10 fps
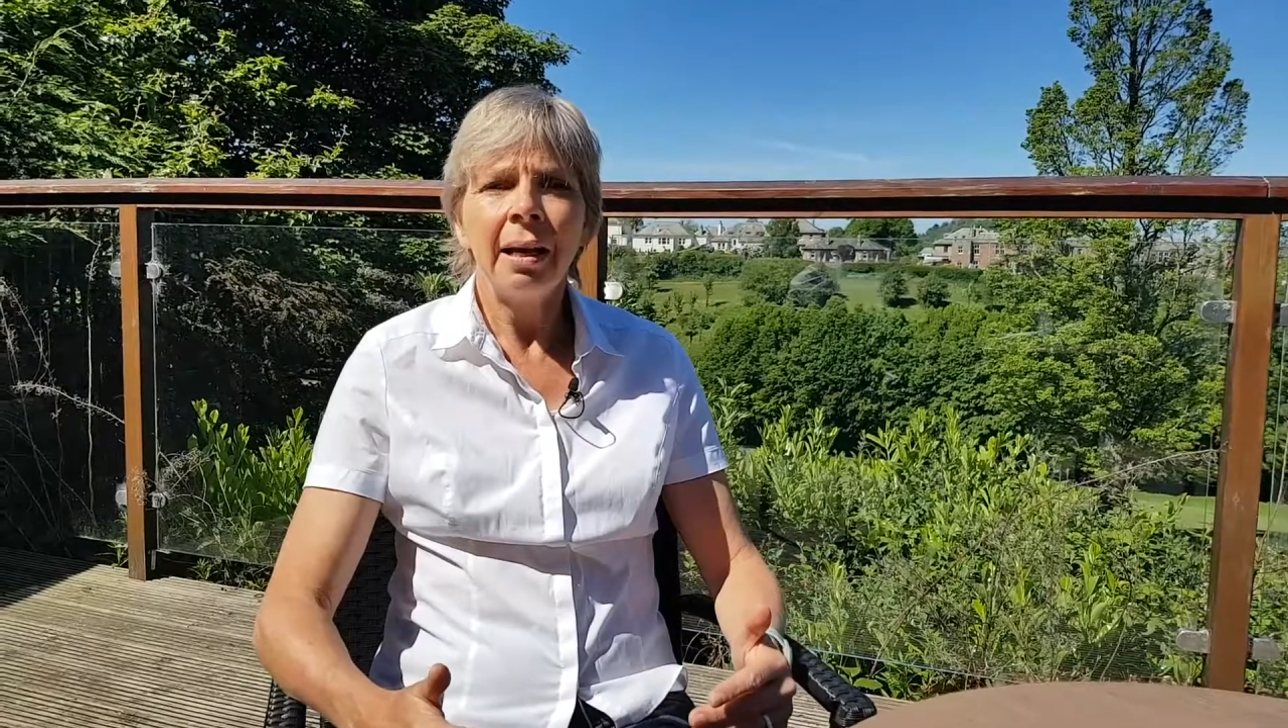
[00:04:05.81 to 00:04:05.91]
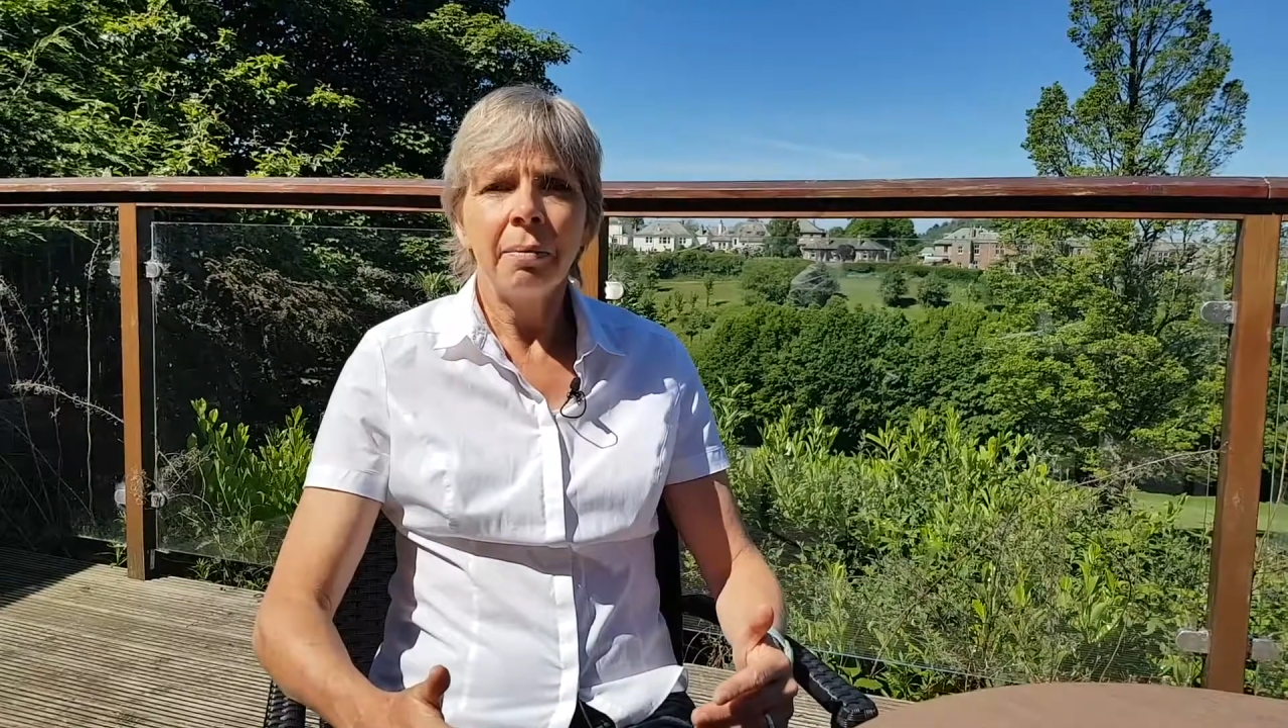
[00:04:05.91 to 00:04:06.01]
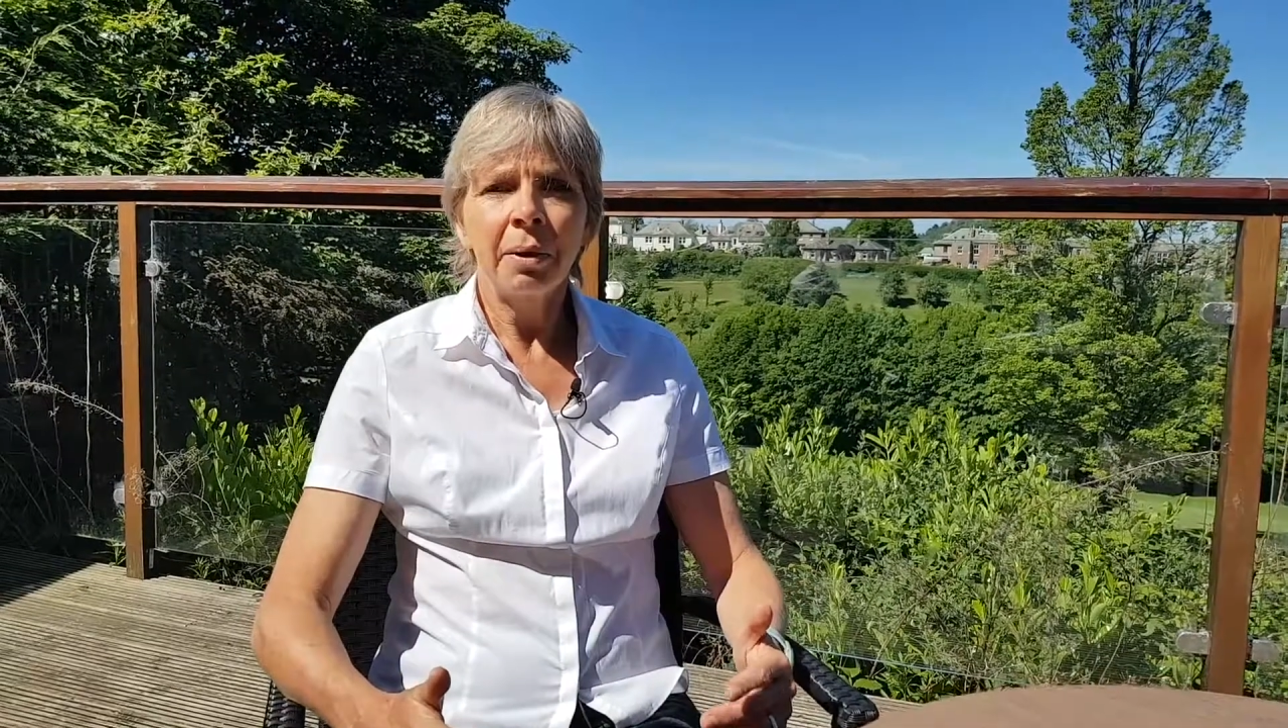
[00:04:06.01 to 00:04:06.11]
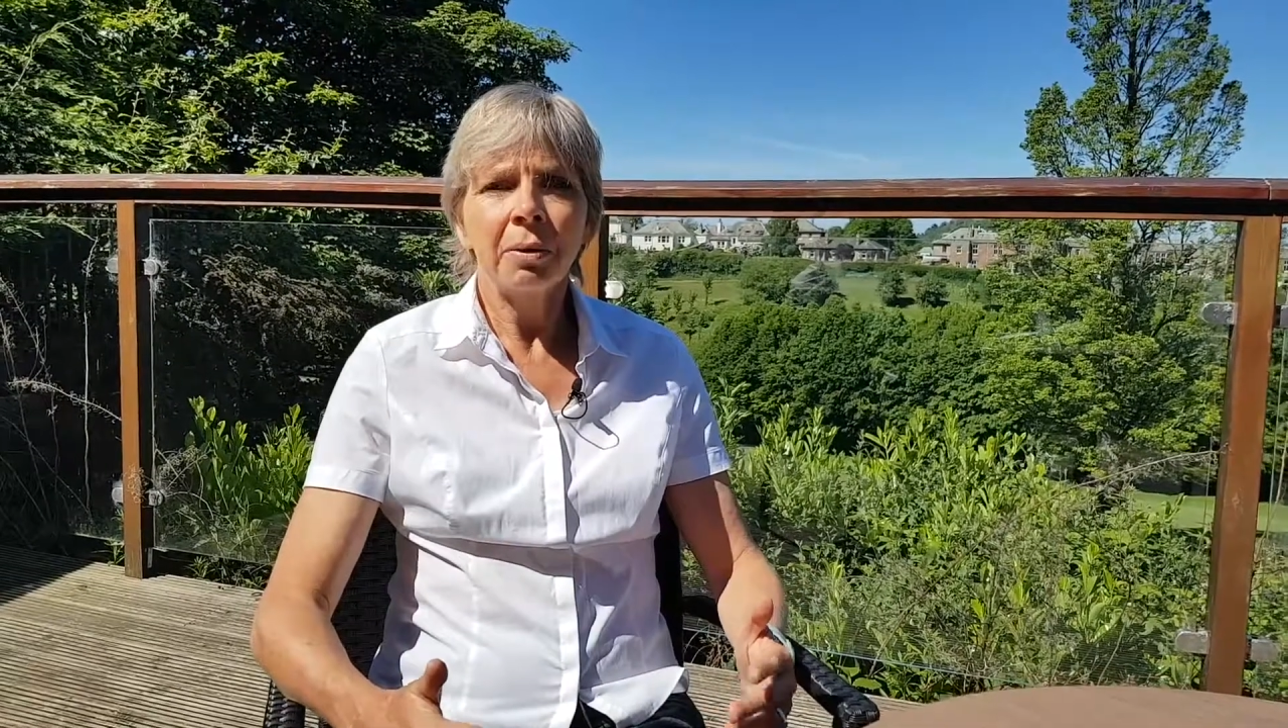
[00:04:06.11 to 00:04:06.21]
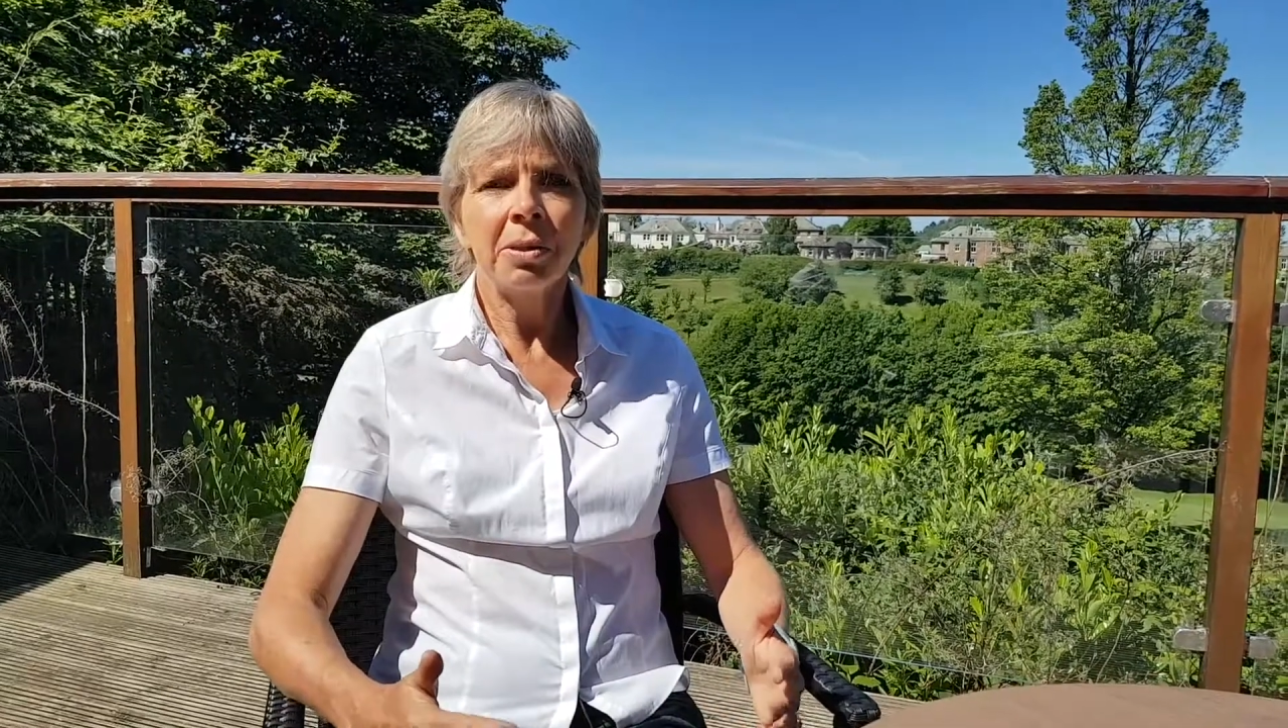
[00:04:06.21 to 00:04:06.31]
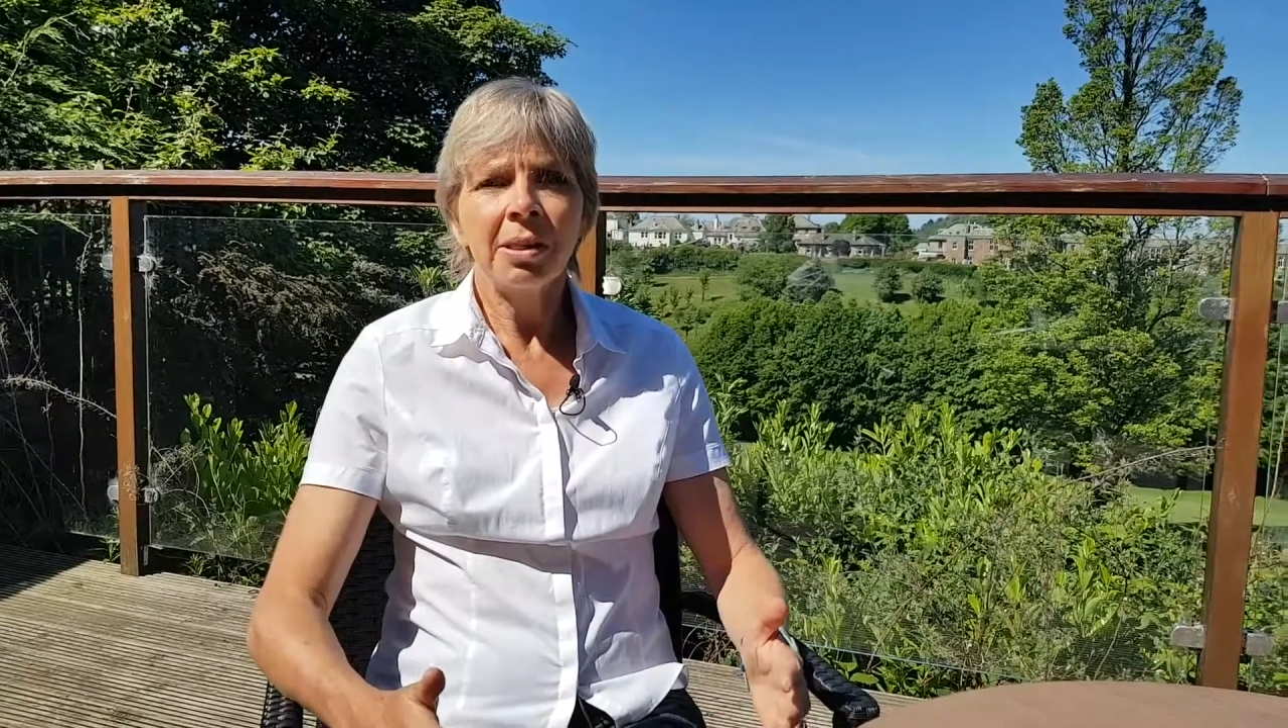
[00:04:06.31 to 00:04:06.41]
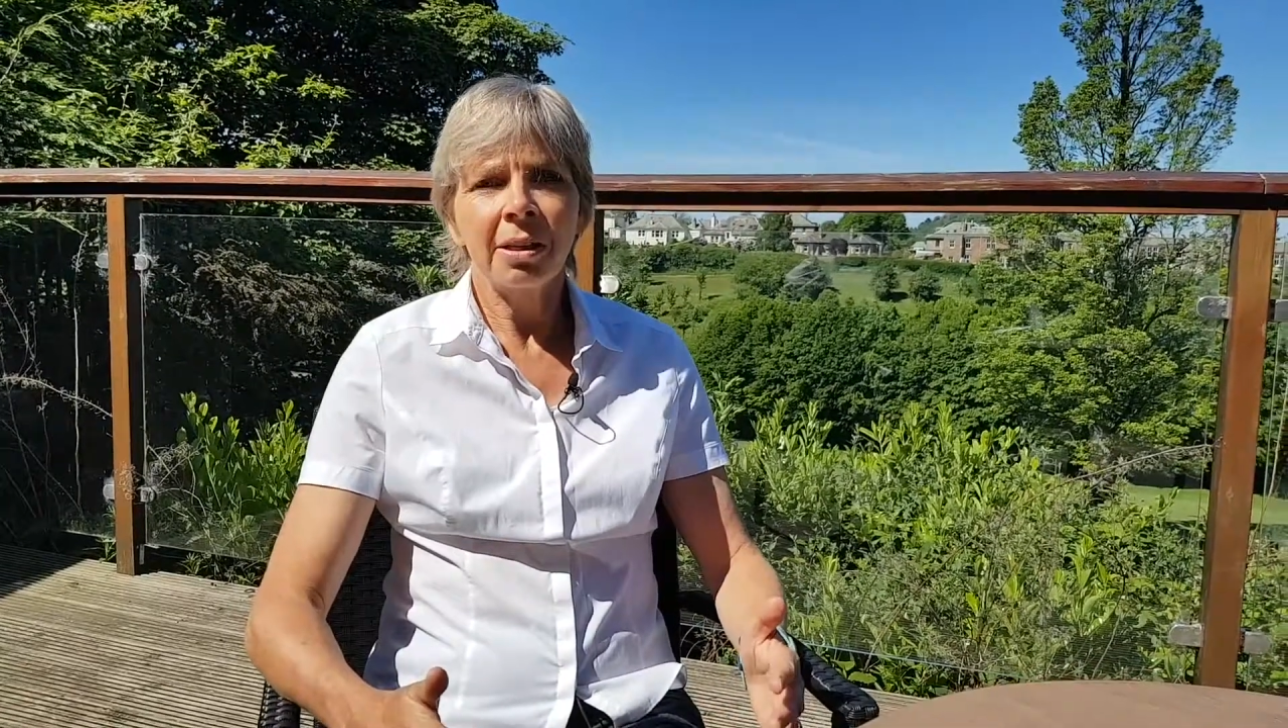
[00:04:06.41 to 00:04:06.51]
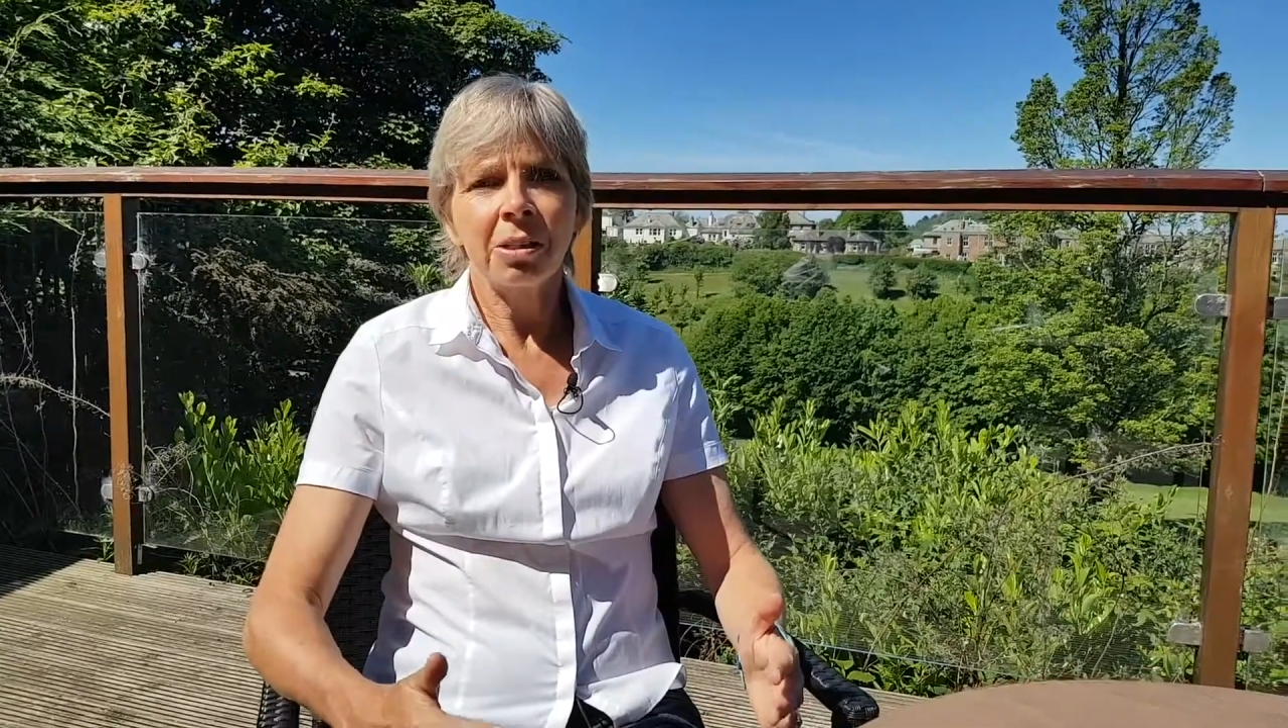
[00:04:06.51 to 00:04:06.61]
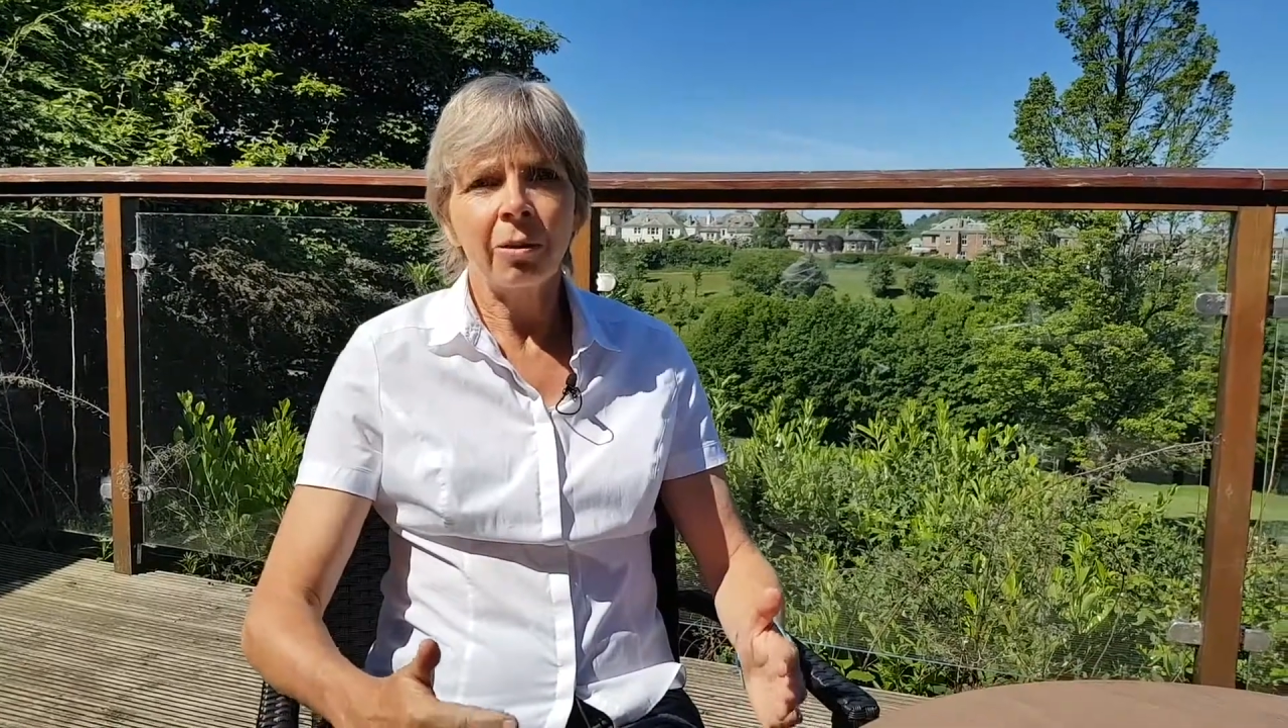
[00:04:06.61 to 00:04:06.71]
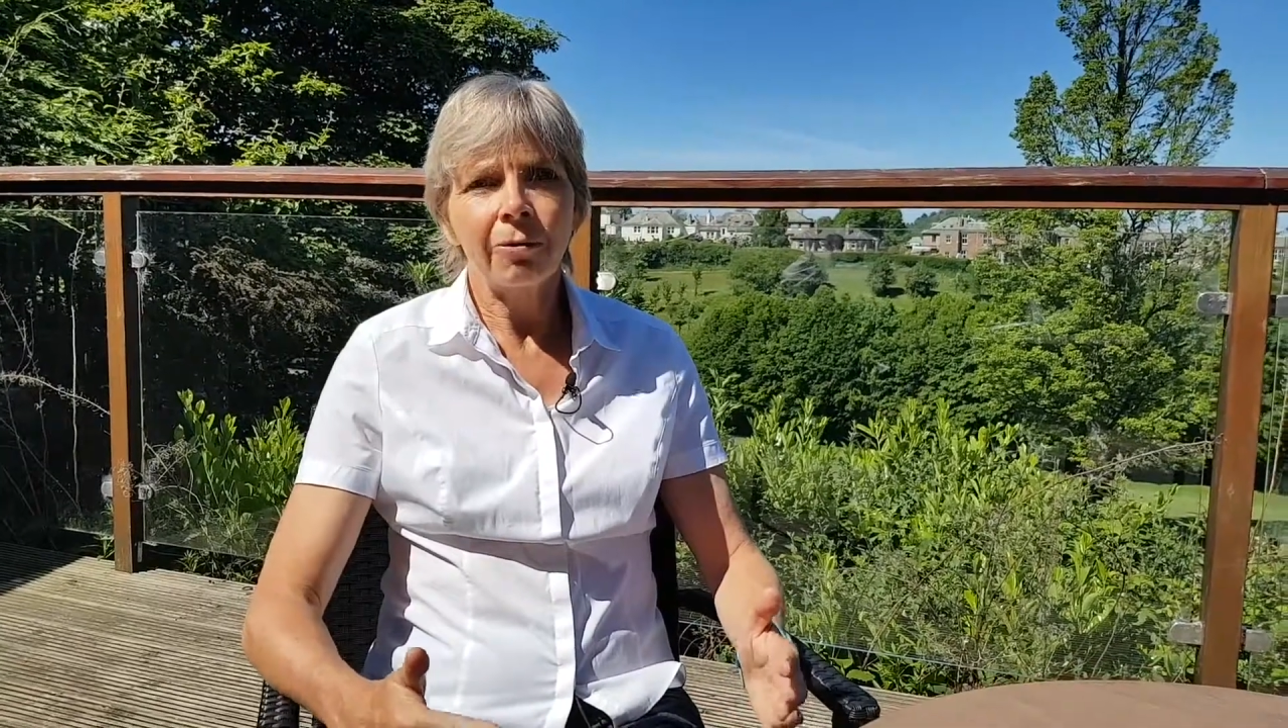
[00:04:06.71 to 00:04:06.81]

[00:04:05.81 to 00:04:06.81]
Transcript: but also to